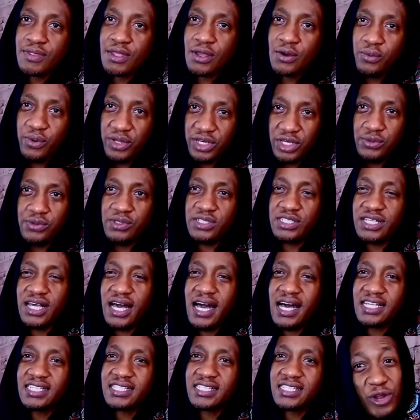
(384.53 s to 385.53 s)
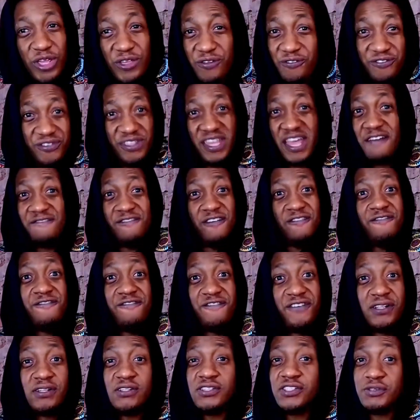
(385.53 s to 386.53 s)
when he was asked if he ever
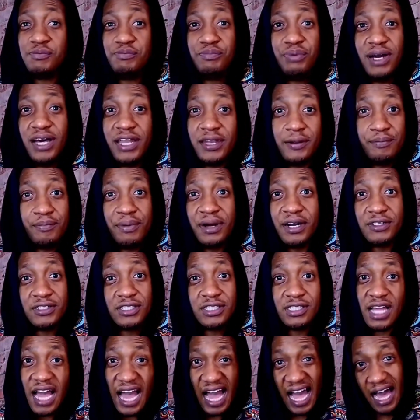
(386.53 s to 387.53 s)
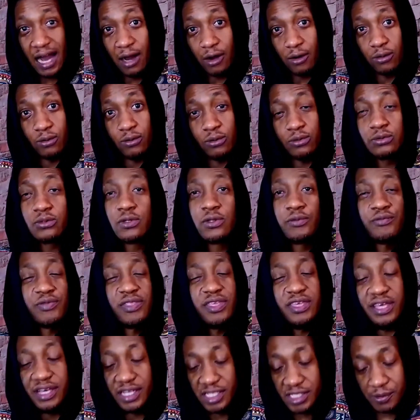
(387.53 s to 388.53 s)
feels bad about how
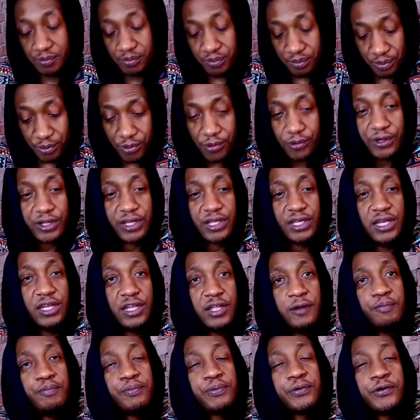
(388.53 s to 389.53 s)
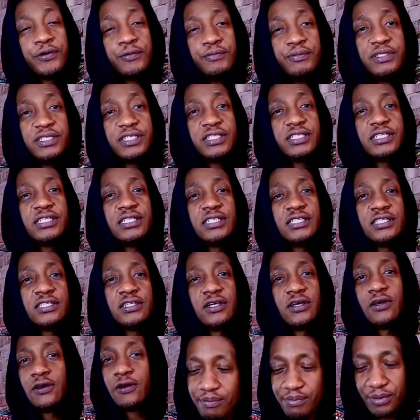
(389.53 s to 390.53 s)
he has broken the promises,
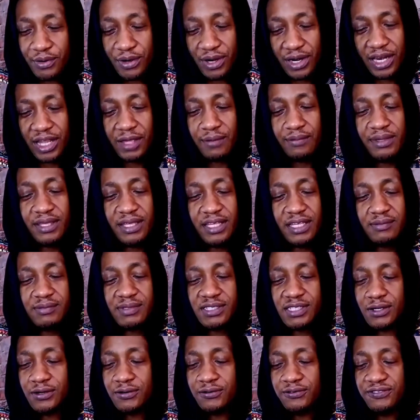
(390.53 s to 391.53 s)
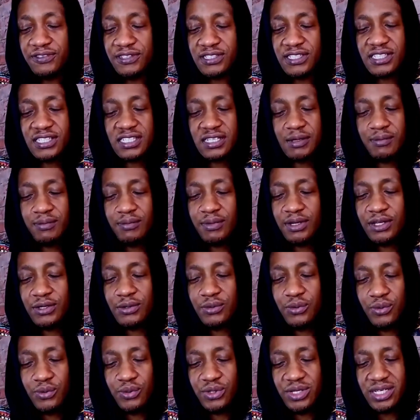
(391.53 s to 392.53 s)
proclaiming himself as someone
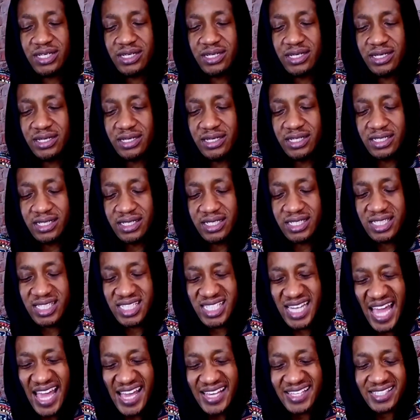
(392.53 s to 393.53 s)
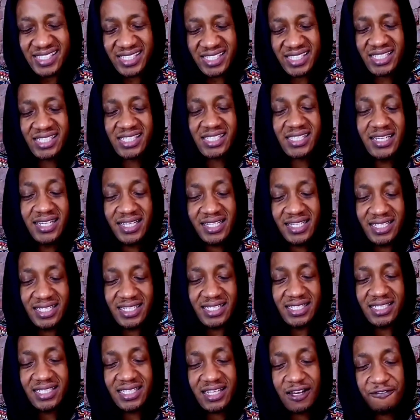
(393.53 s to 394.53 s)
who detests
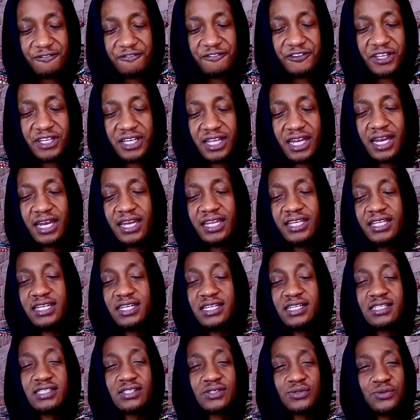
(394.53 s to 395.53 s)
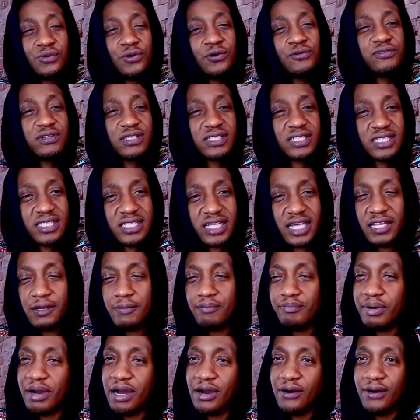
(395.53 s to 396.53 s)
leaders, African leaders who overstay
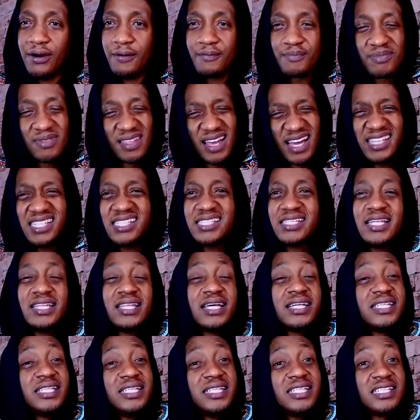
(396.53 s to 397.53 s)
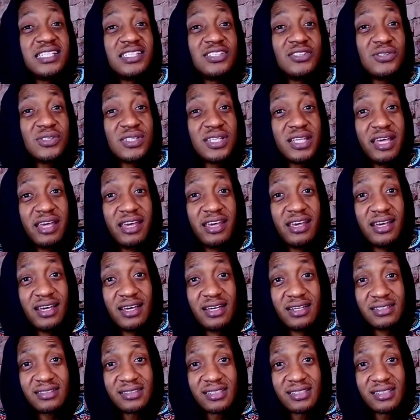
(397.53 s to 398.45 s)
in power. And he said that he does not care.